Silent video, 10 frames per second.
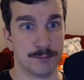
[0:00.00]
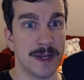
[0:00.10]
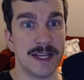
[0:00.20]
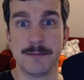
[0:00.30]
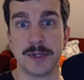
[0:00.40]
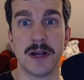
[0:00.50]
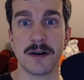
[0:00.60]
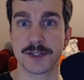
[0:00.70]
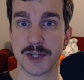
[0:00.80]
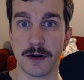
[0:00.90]
many
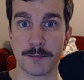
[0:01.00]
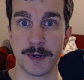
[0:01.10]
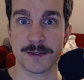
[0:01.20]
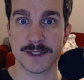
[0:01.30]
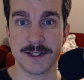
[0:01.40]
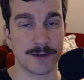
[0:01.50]
blogs are posted.